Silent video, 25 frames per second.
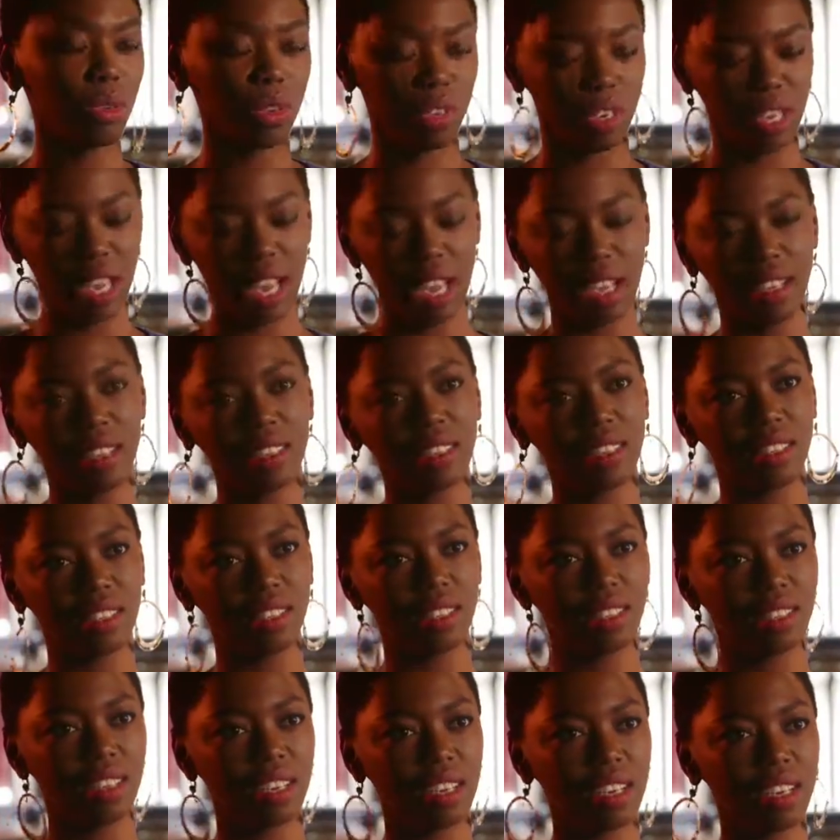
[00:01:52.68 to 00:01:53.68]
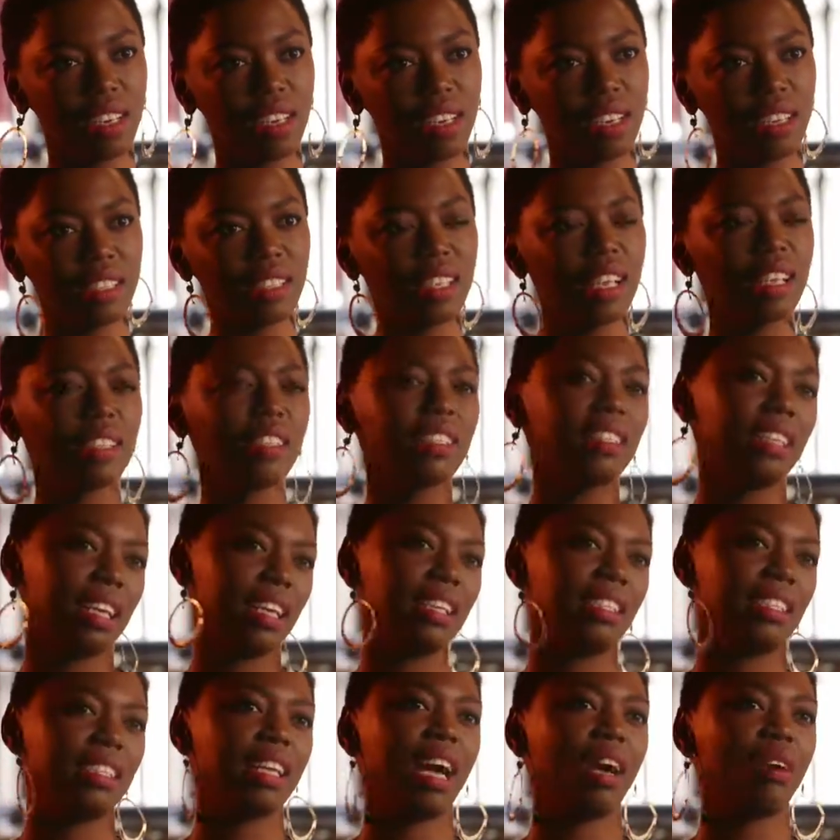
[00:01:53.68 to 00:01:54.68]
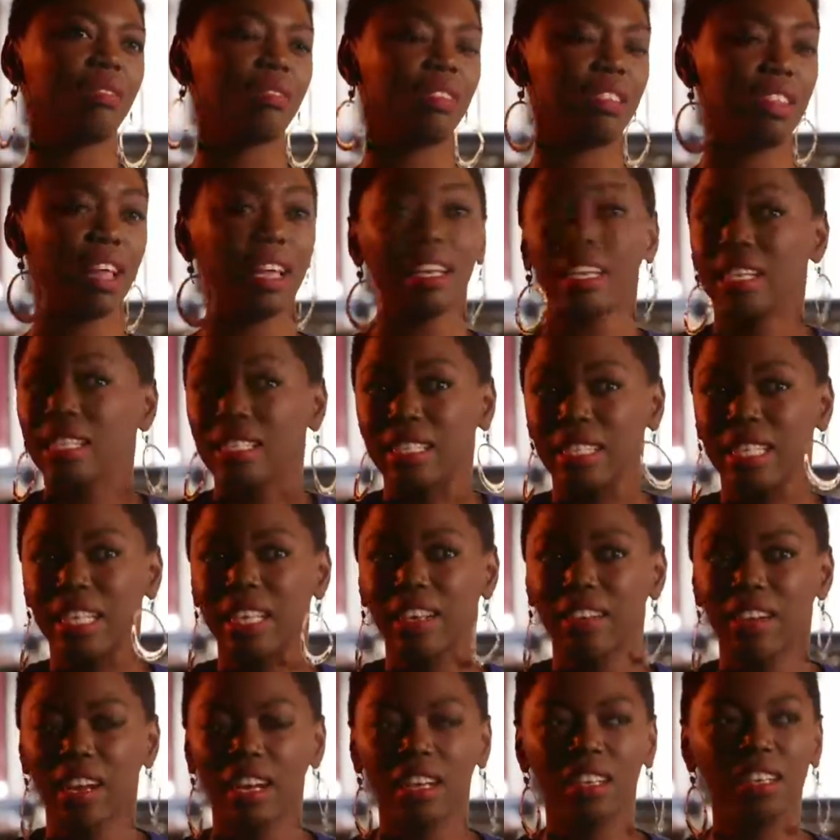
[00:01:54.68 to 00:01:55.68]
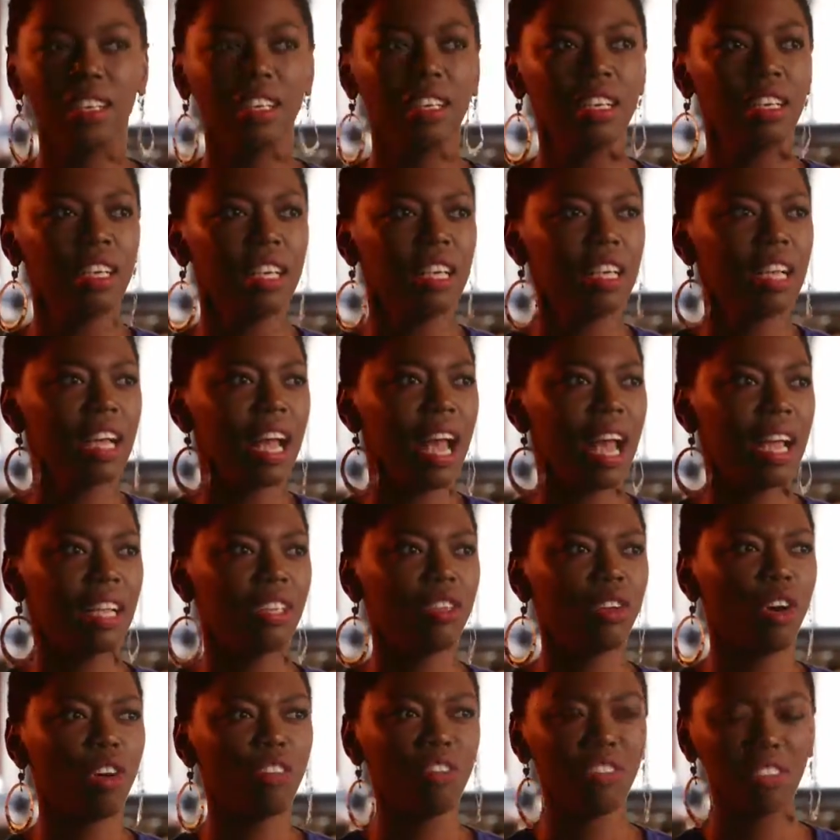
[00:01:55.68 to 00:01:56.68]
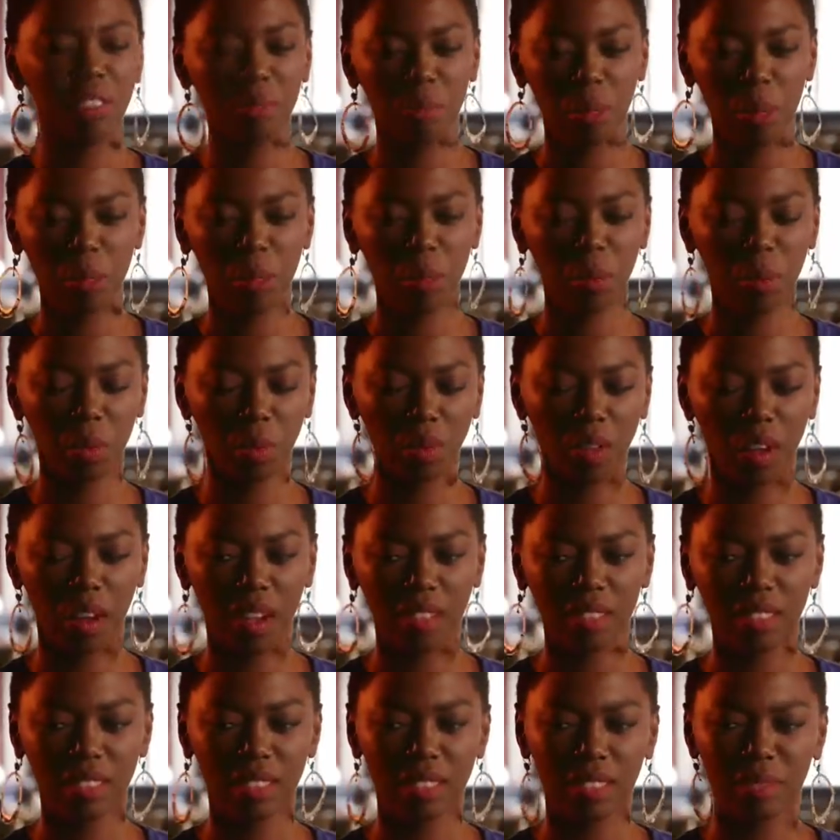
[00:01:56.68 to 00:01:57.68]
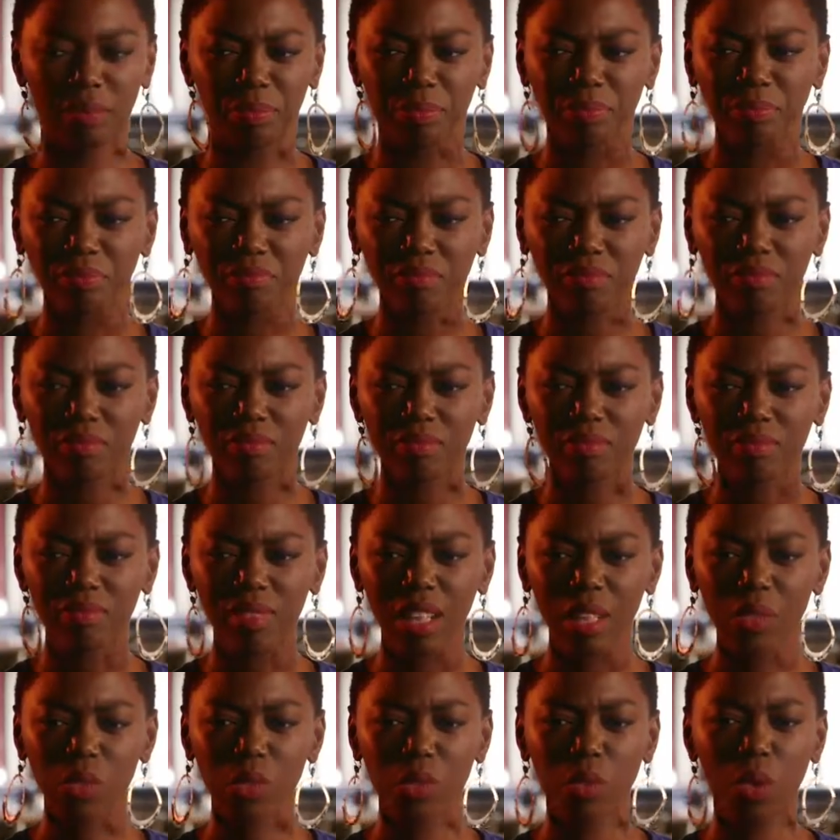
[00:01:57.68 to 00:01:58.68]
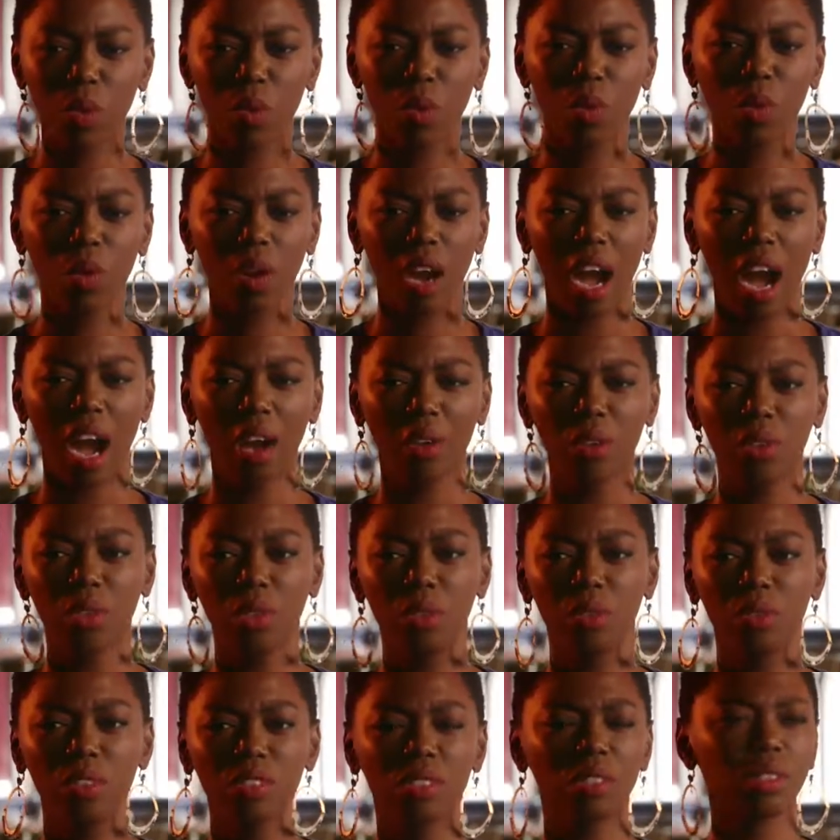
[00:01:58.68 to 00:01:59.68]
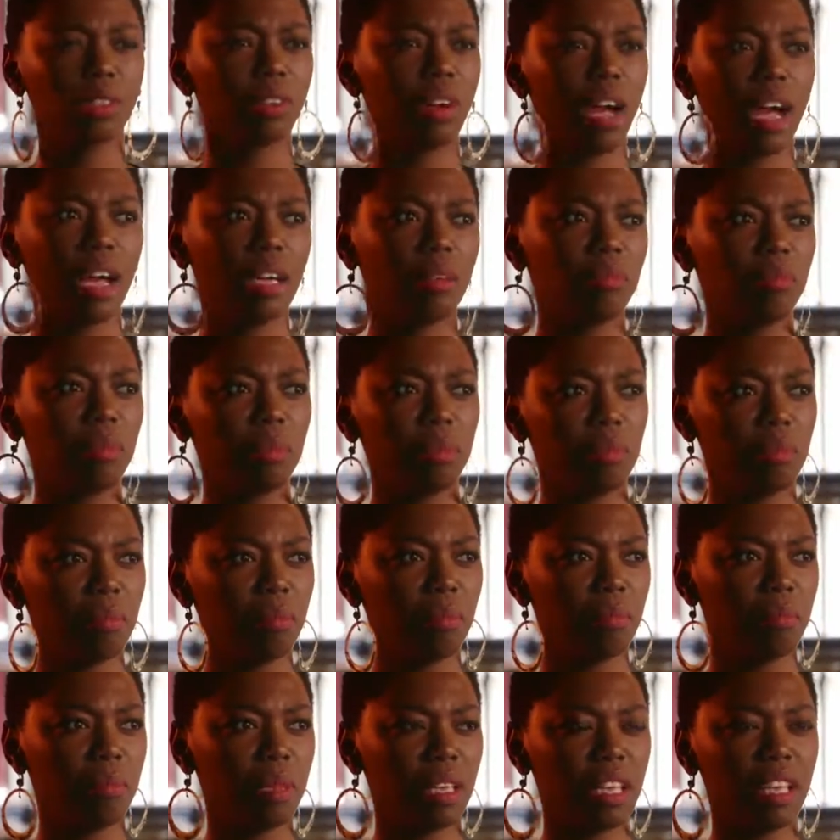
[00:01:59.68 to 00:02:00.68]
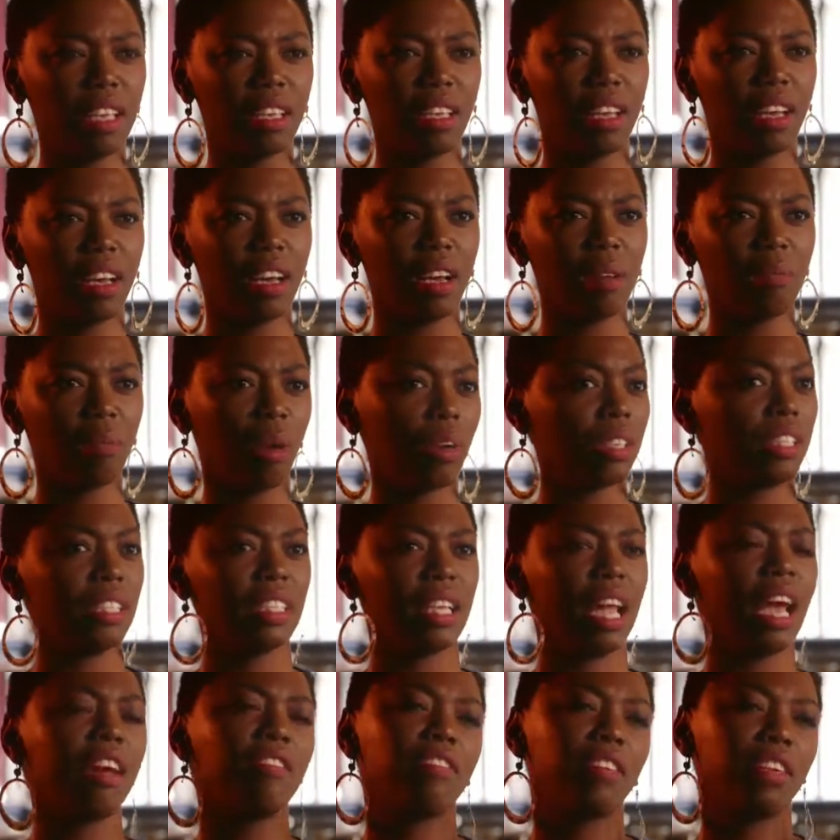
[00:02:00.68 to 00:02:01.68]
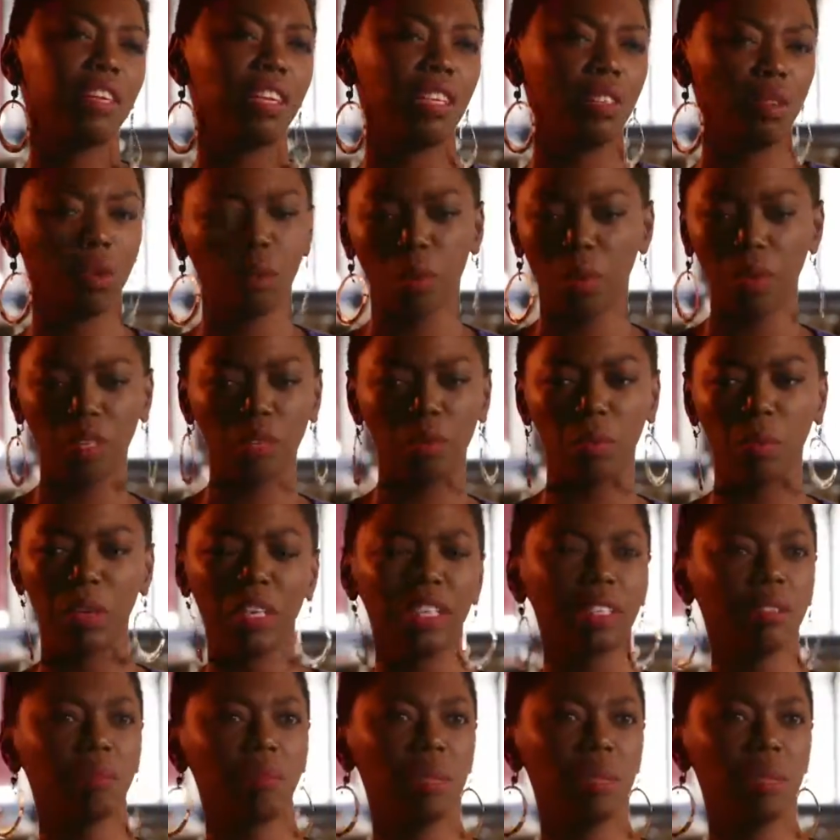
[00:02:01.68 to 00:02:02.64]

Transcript: create a sound that is Lira. And often people will ask, so how do you describe being a modern African, or what is